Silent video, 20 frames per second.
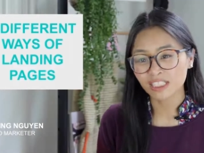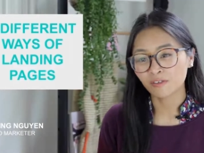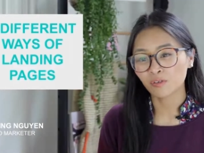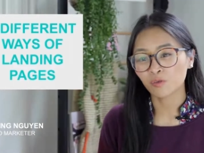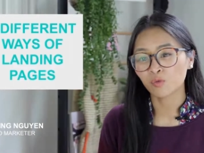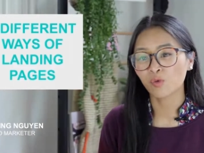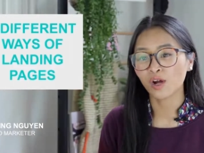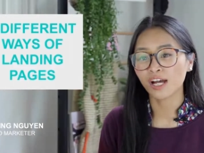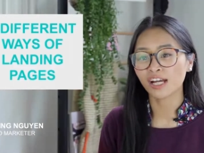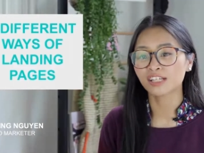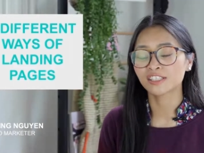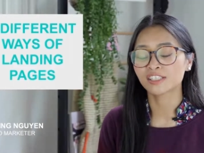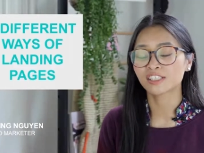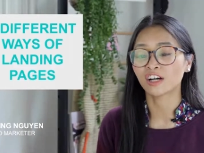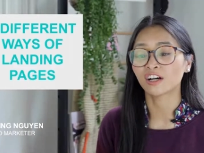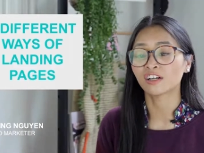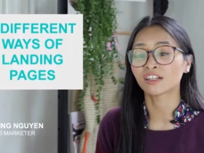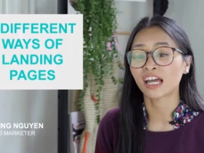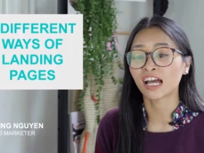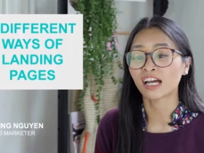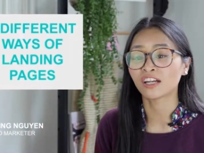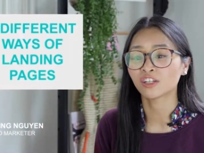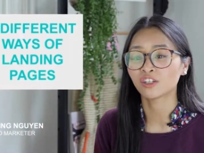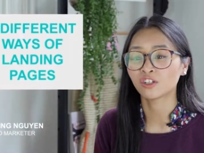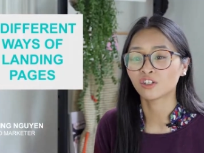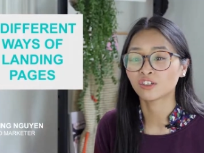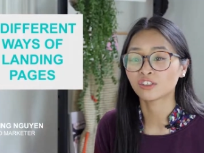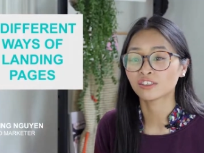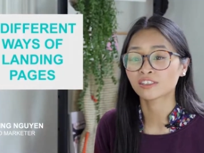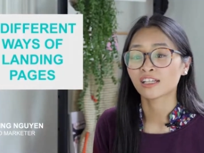different ways on how to
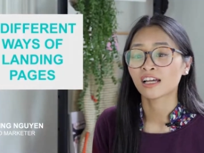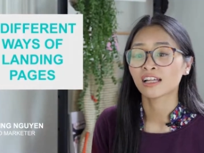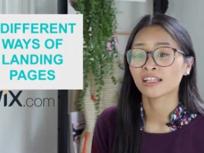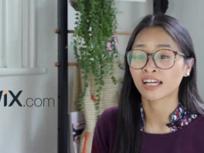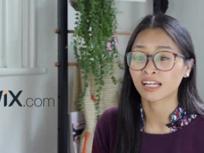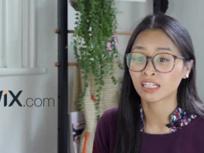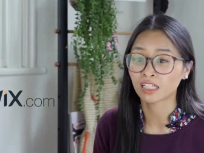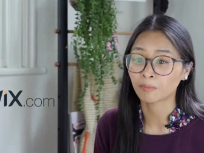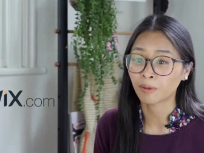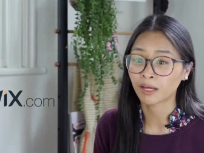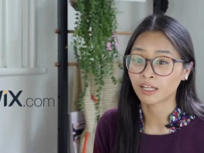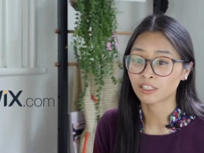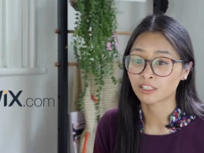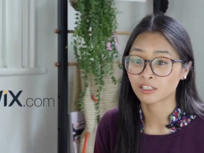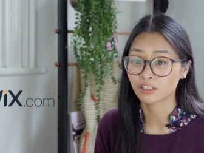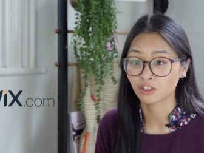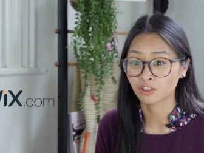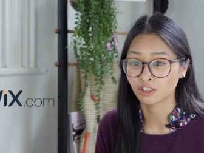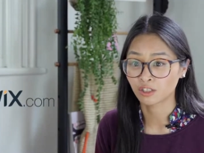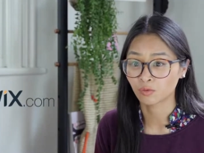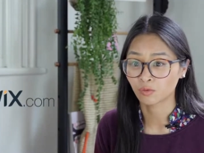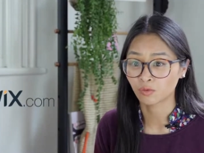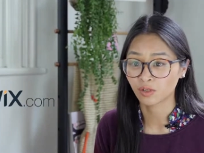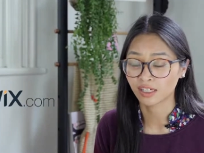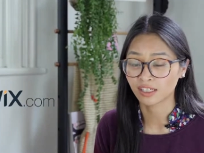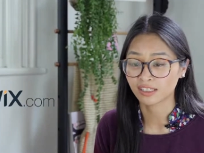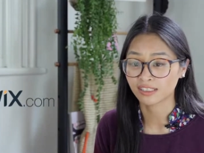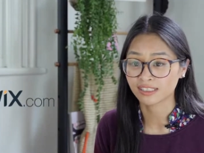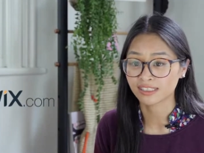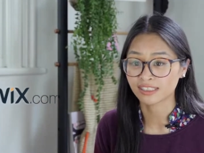use landing pages using
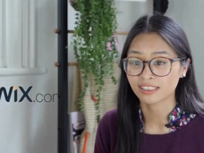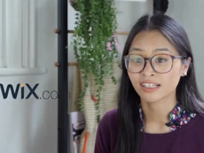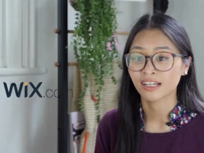Wix,